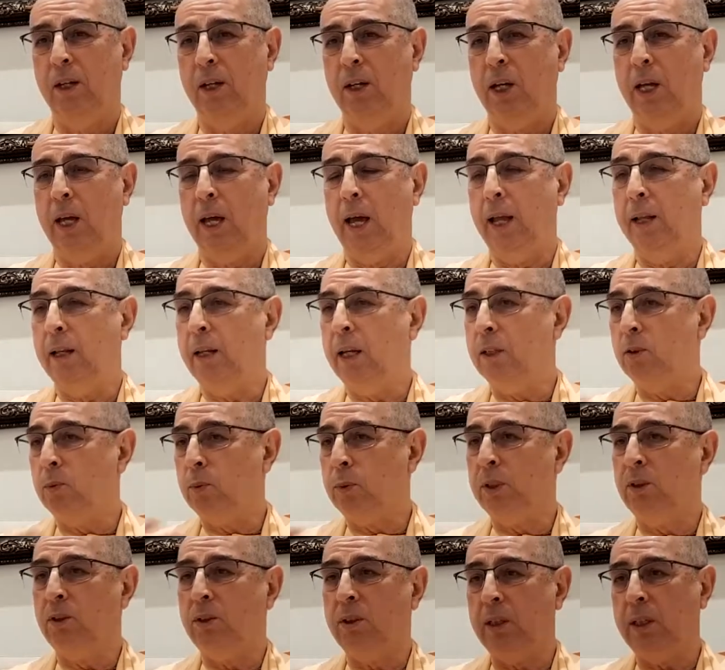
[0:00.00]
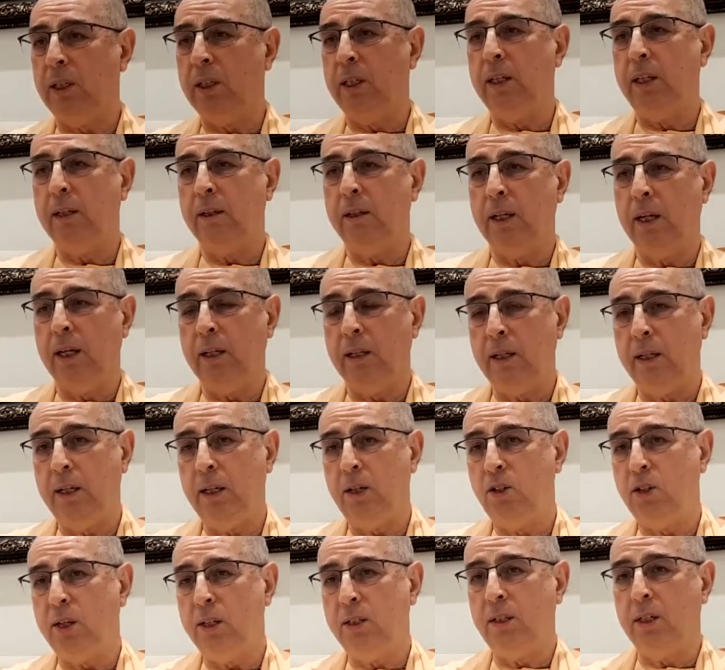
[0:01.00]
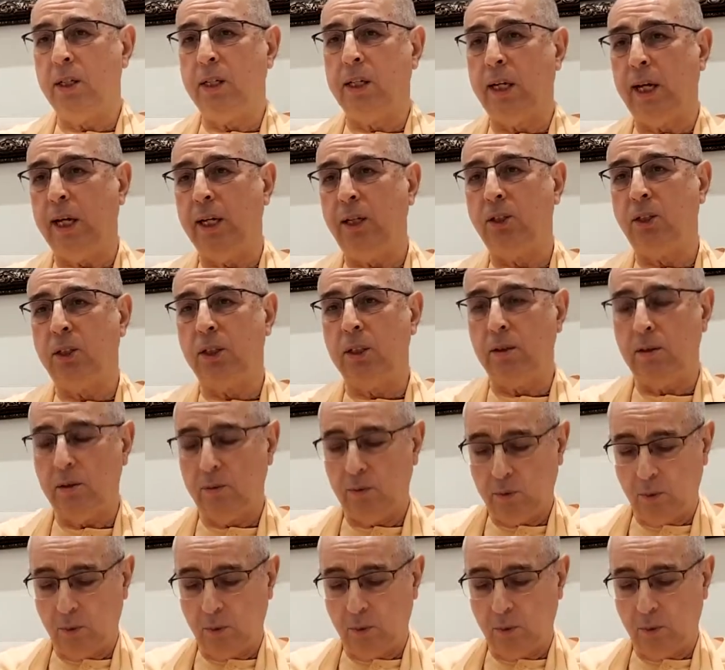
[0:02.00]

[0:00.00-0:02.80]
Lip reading: And as we see in each indication